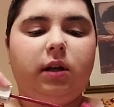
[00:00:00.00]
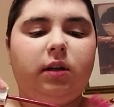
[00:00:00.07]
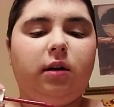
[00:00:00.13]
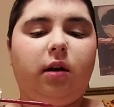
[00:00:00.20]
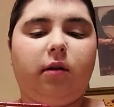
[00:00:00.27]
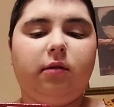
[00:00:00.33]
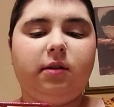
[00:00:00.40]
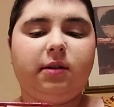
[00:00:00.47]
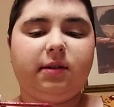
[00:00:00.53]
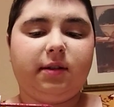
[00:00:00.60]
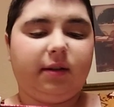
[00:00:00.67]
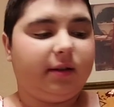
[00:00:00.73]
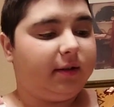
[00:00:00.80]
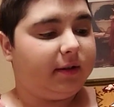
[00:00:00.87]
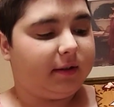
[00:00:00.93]
Yeah,
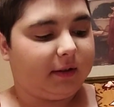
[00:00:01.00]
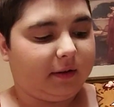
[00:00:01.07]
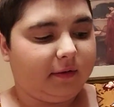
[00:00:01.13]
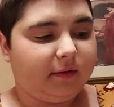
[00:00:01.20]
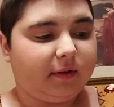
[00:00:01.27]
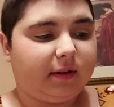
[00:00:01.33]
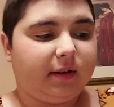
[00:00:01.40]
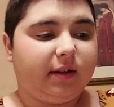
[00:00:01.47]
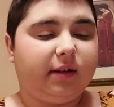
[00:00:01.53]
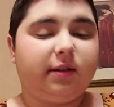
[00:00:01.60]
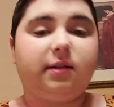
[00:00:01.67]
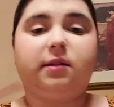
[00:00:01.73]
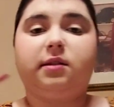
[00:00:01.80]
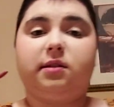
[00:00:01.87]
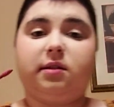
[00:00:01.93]
Artist is still
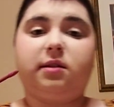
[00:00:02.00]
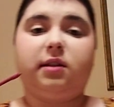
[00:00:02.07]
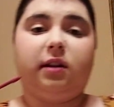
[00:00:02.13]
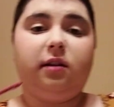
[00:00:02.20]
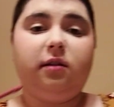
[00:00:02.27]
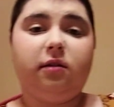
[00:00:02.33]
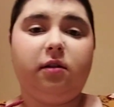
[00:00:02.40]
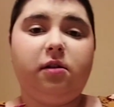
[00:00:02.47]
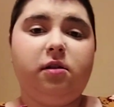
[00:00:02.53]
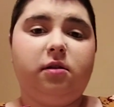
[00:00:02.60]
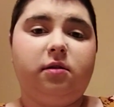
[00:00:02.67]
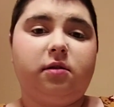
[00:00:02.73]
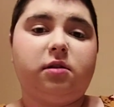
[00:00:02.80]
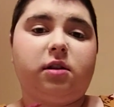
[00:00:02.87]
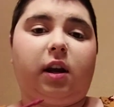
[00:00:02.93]
in good
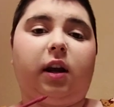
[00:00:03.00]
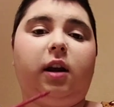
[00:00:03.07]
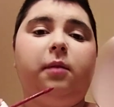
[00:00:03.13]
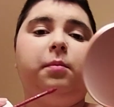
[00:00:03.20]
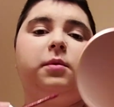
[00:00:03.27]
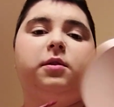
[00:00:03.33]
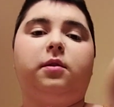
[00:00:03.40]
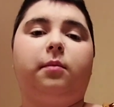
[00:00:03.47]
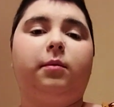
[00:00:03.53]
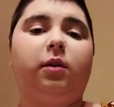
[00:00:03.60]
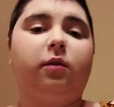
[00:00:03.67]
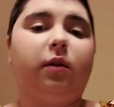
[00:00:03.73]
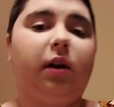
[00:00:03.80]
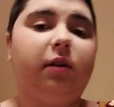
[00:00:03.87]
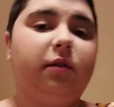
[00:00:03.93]
shape, so I'm
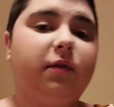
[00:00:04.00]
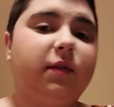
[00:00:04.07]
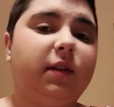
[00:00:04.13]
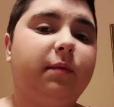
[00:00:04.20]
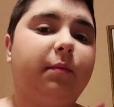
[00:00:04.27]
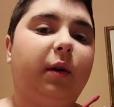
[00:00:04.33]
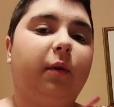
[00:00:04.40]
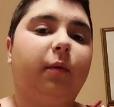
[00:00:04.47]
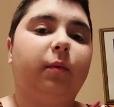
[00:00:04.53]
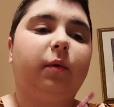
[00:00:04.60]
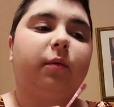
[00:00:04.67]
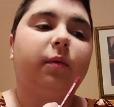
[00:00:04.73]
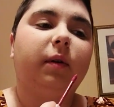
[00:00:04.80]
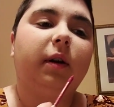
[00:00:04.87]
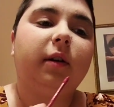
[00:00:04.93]
going to go ahead and use this mirror real
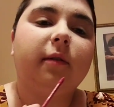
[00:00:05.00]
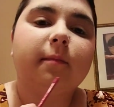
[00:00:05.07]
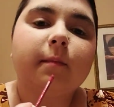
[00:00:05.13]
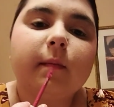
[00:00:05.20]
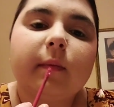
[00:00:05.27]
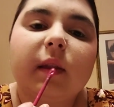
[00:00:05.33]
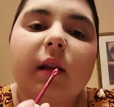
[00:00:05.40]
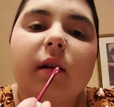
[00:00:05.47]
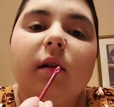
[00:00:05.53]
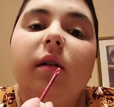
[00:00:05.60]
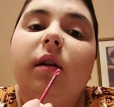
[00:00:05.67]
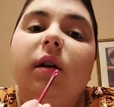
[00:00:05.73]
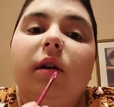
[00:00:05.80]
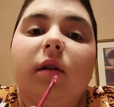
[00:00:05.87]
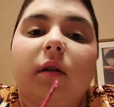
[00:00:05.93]
quick.
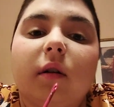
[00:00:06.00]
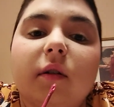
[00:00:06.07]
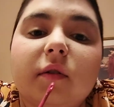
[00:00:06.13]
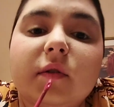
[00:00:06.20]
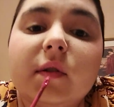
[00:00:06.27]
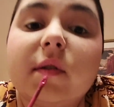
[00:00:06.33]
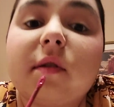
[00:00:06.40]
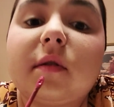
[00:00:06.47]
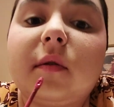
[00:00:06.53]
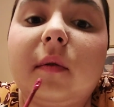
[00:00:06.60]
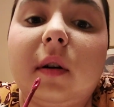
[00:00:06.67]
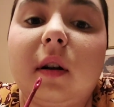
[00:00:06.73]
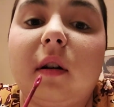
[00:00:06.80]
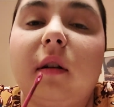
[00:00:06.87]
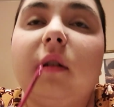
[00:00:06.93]
Or use the
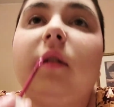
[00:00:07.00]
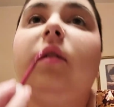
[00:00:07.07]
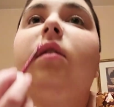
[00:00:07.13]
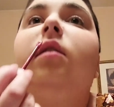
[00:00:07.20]
screen.